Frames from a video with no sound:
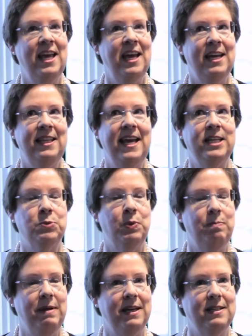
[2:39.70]
And that's
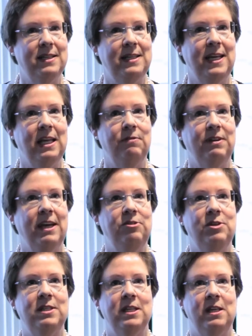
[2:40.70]
what makes The Tale of
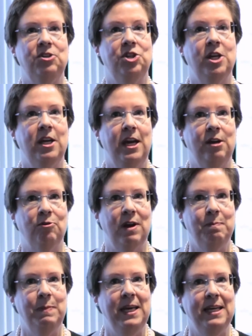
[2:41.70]
Genji such a
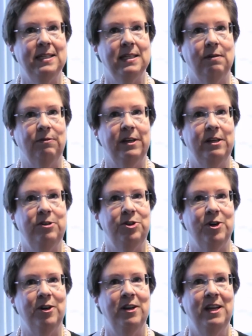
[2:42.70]
great piece of
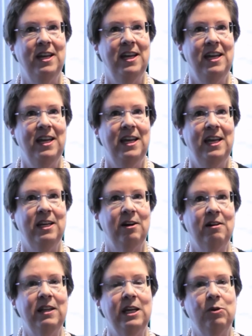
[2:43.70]
literature. In
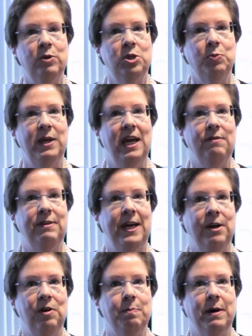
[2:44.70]
our language, we have the
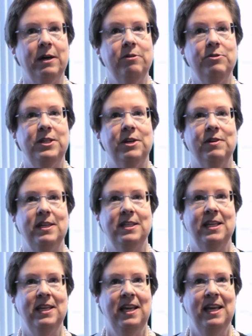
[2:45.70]
Harry Potter
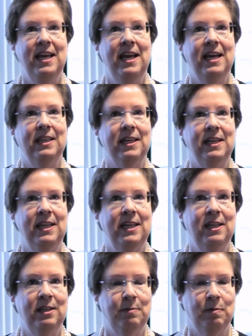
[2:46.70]
series. And like
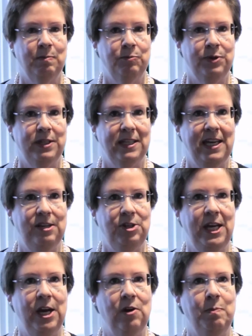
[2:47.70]
Prince
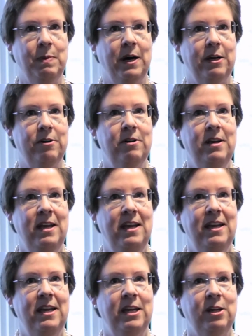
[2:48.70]
Genji, Harry Potter
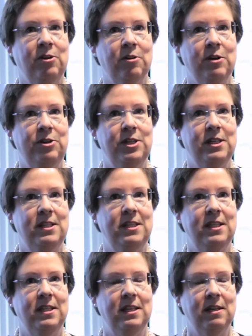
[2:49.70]

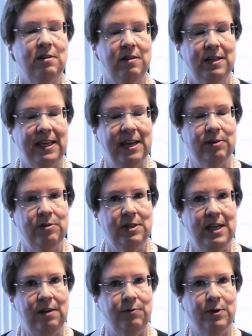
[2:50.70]
encourages er,
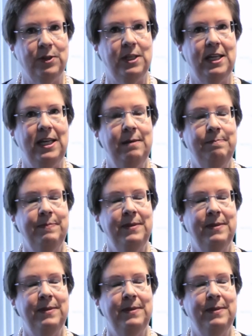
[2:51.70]
encounters adversity